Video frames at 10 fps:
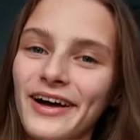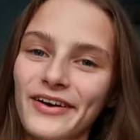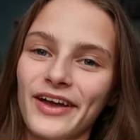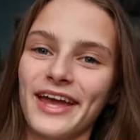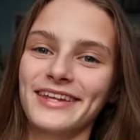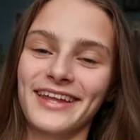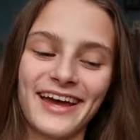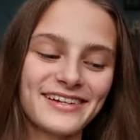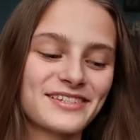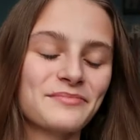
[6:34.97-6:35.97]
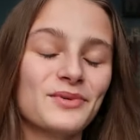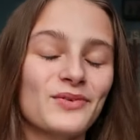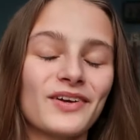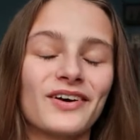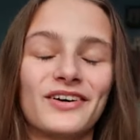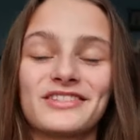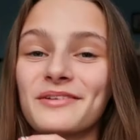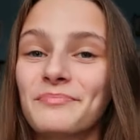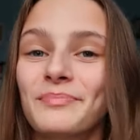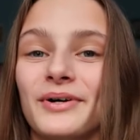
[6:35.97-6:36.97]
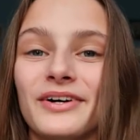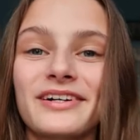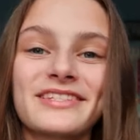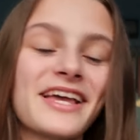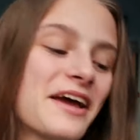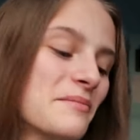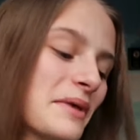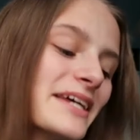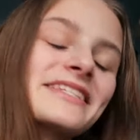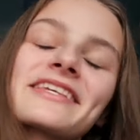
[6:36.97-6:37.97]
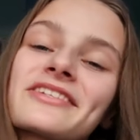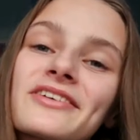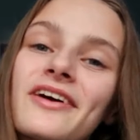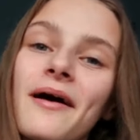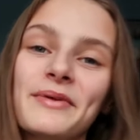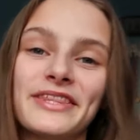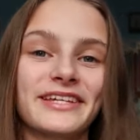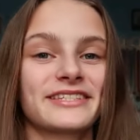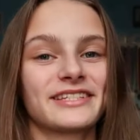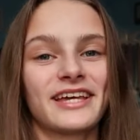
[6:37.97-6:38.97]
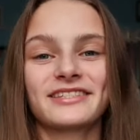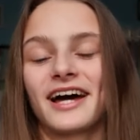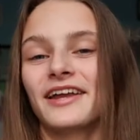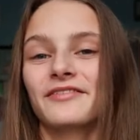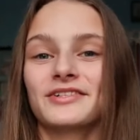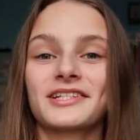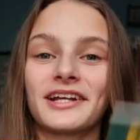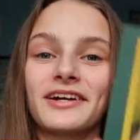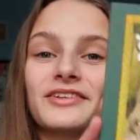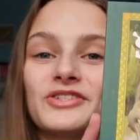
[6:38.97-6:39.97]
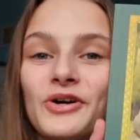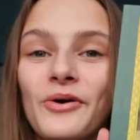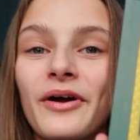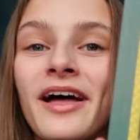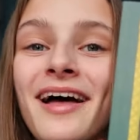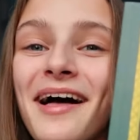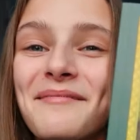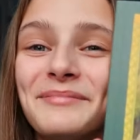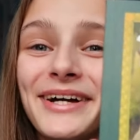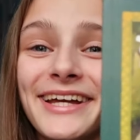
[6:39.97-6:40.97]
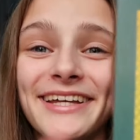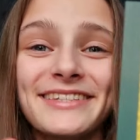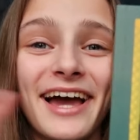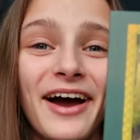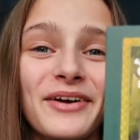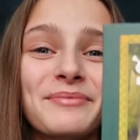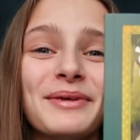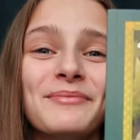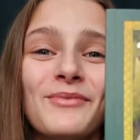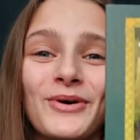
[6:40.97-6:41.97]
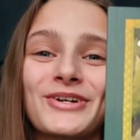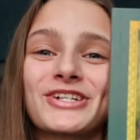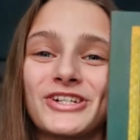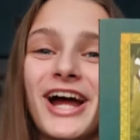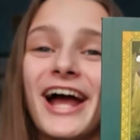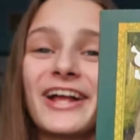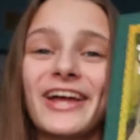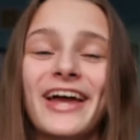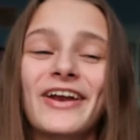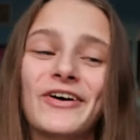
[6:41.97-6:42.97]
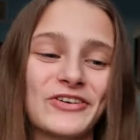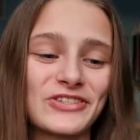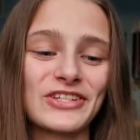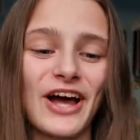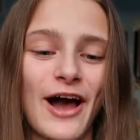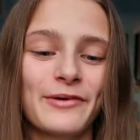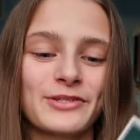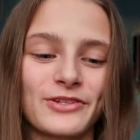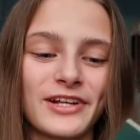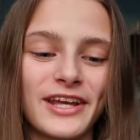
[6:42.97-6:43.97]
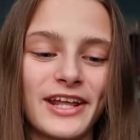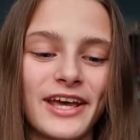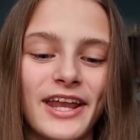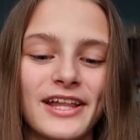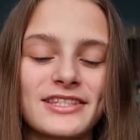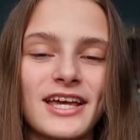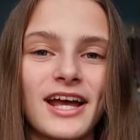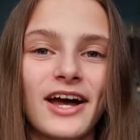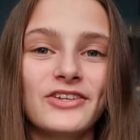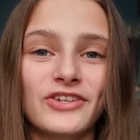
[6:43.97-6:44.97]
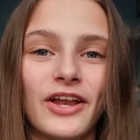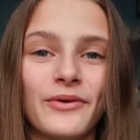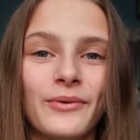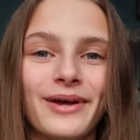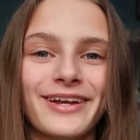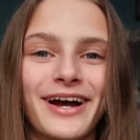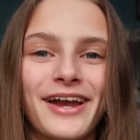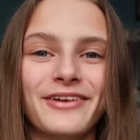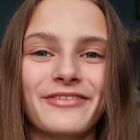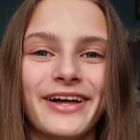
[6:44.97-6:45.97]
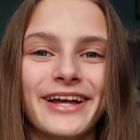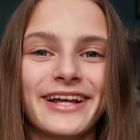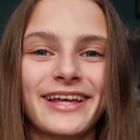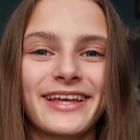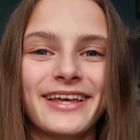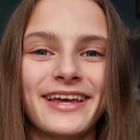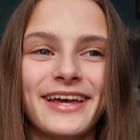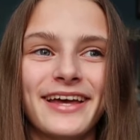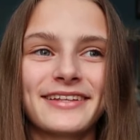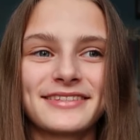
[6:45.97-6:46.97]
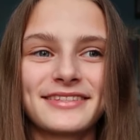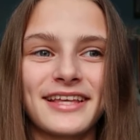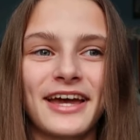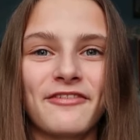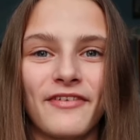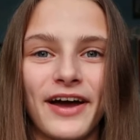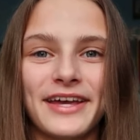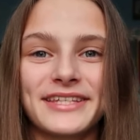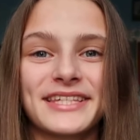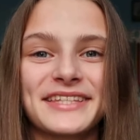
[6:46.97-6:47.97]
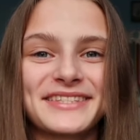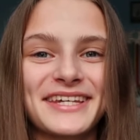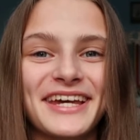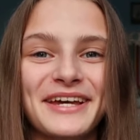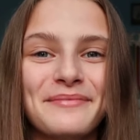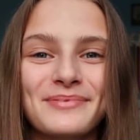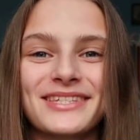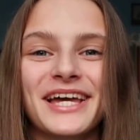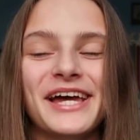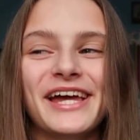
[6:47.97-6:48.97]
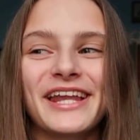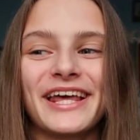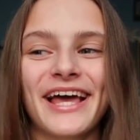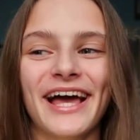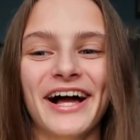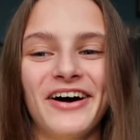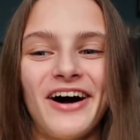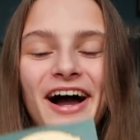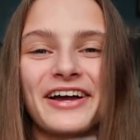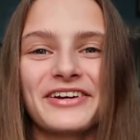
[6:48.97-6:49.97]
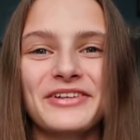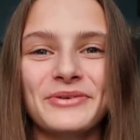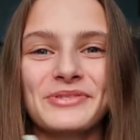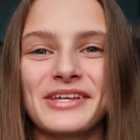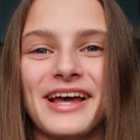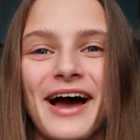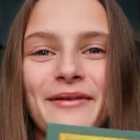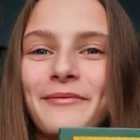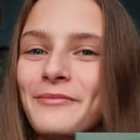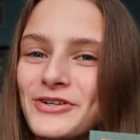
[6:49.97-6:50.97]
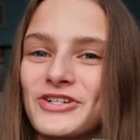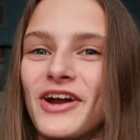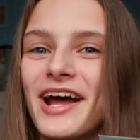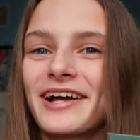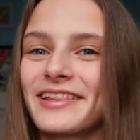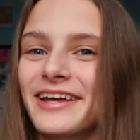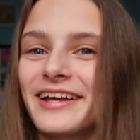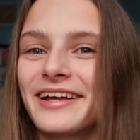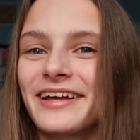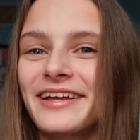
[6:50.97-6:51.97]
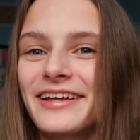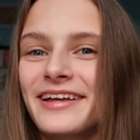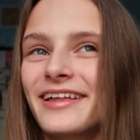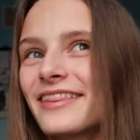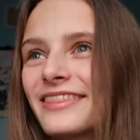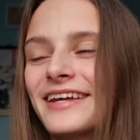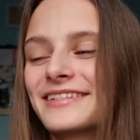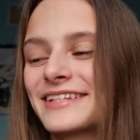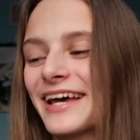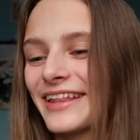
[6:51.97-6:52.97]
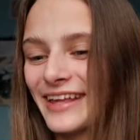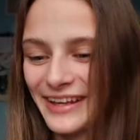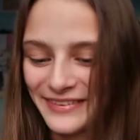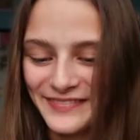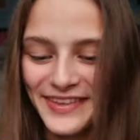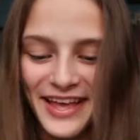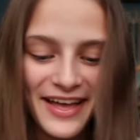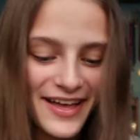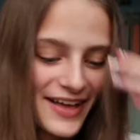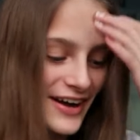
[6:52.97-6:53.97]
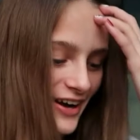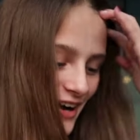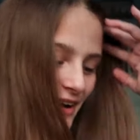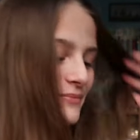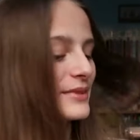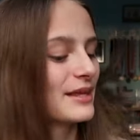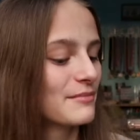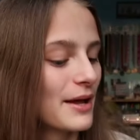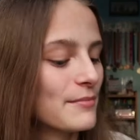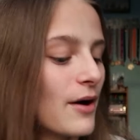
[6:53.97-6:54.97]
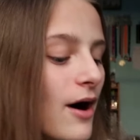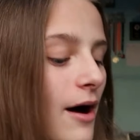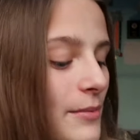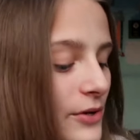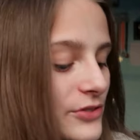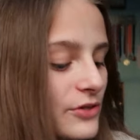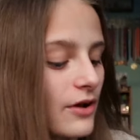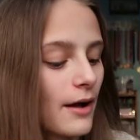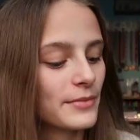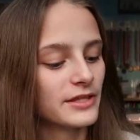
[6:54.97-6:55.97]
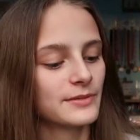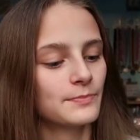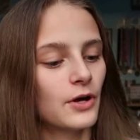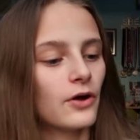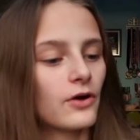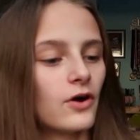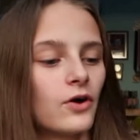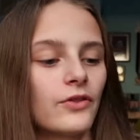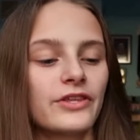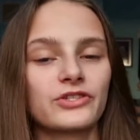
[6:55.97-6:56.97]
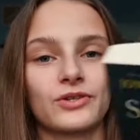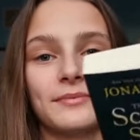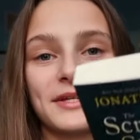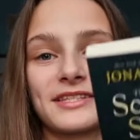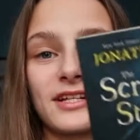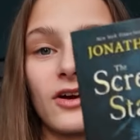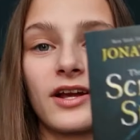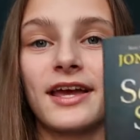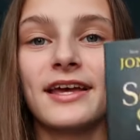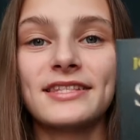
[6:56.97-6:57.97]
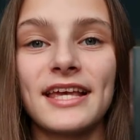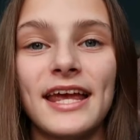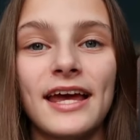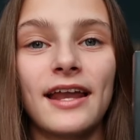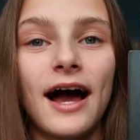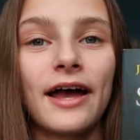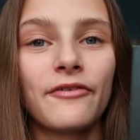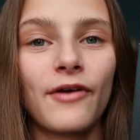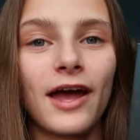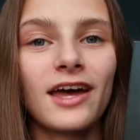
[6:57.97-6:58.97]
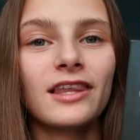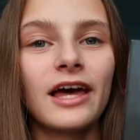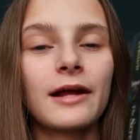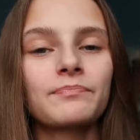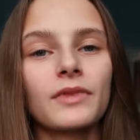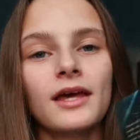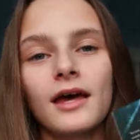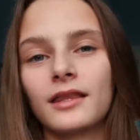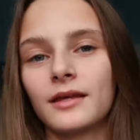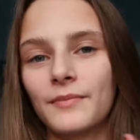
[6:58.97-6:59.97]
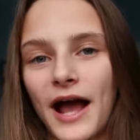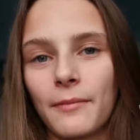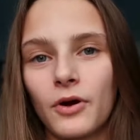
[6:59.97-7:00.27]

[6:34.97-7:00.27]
Okay, next, moving on to books, and my sister got me this as kind of just like a joke, but it's How to Be More Shrek, and honestly, I was looking at it, and it's like a genuine kind of like advice and tips, and I could use it, How to Be More Shrek, like Thanks, Kelly. Um, but then my mom also got me this book called The Screaming Staircase and I read like the back